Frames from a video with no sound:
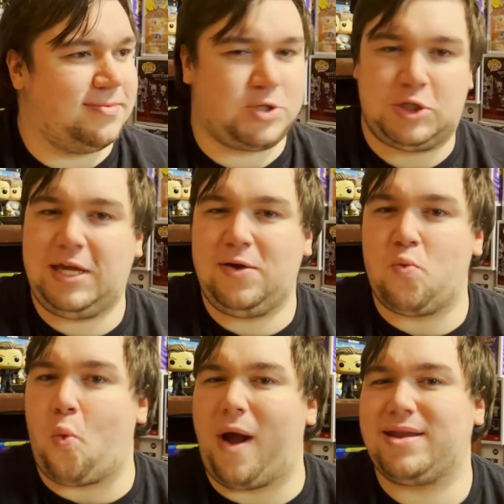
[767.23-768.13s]
see
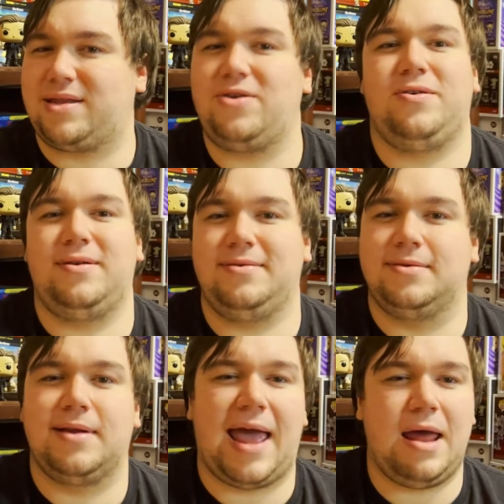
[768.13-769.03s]
Western
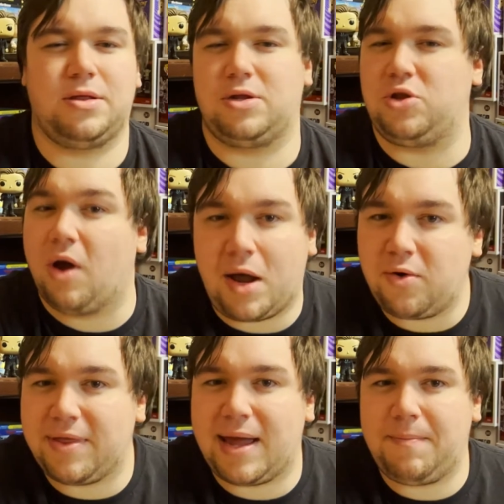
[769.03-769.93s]
as a
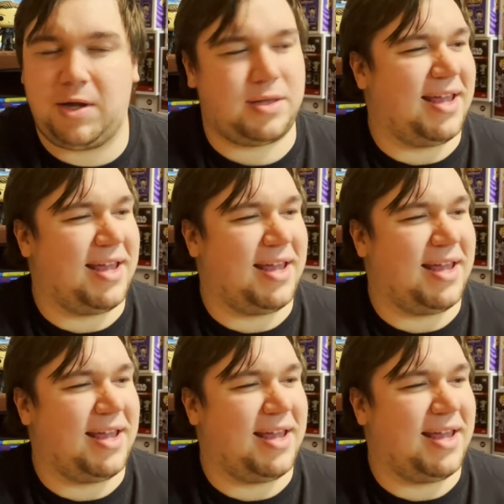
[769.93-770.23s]
genre that much.